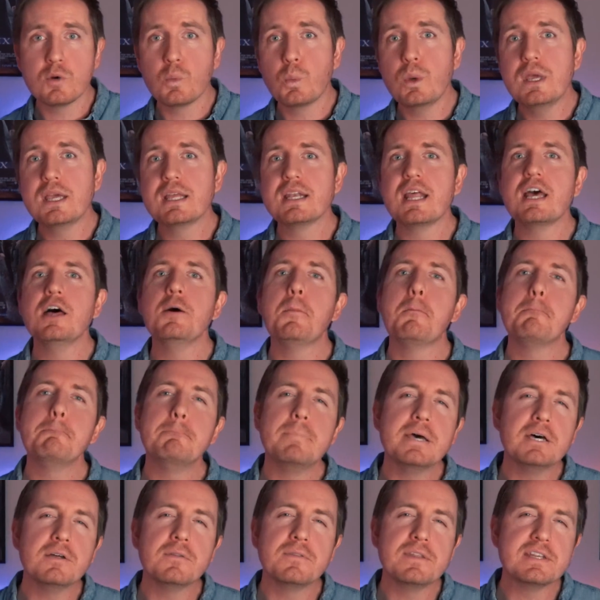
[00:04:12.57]
that we can help
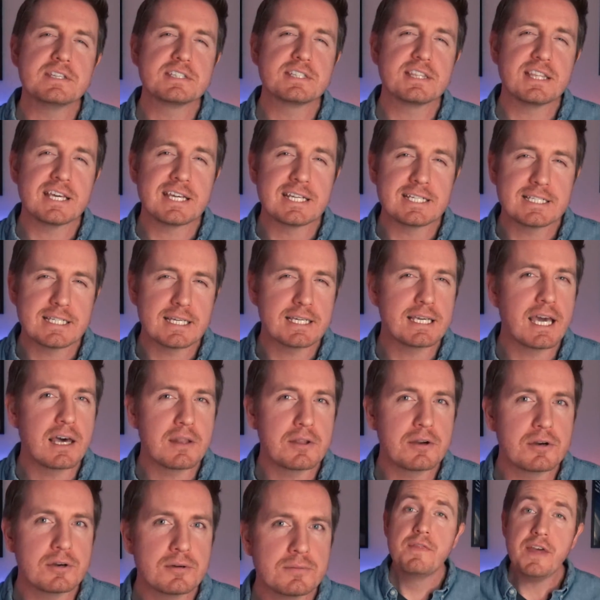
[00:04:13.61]
build this thing
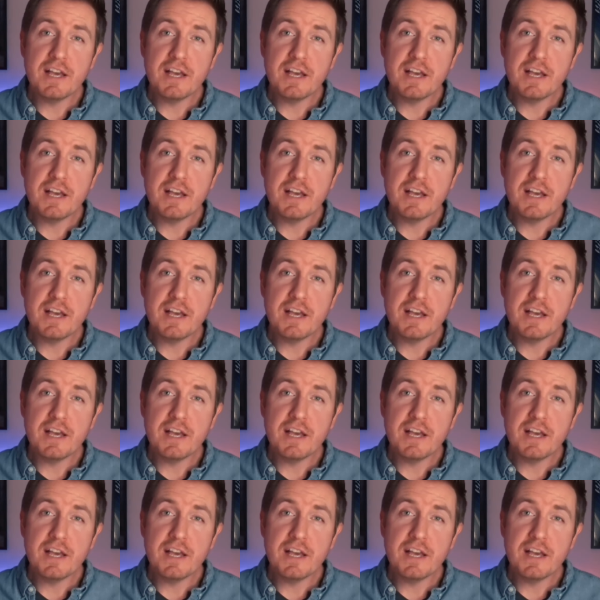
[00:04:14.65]
together.